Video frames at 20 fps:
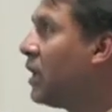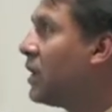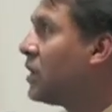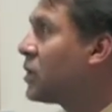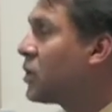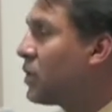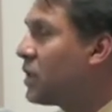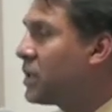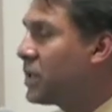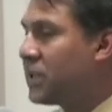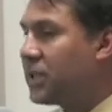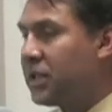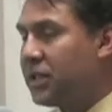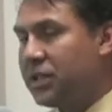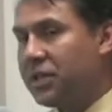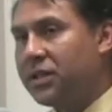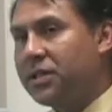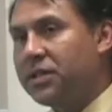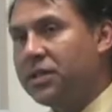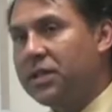So it's, it's
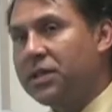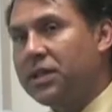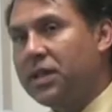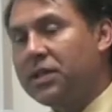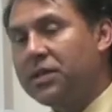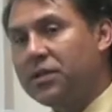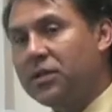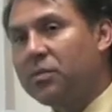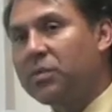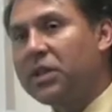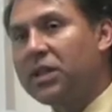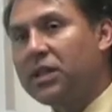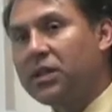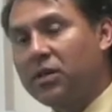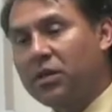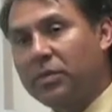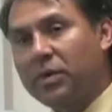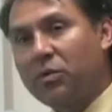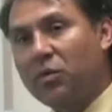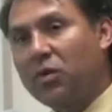just, it tends to be a
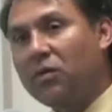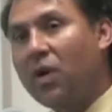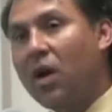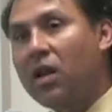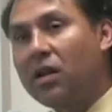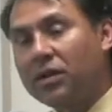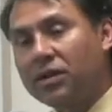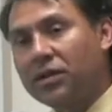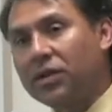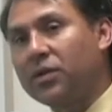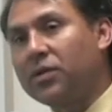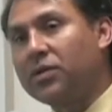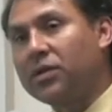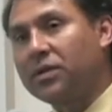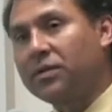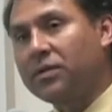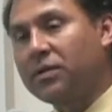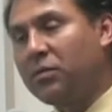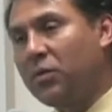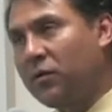little bit more volatile,
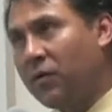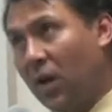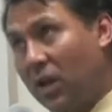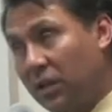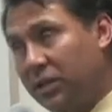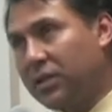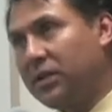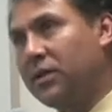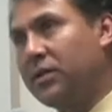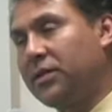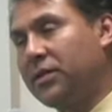more volatile.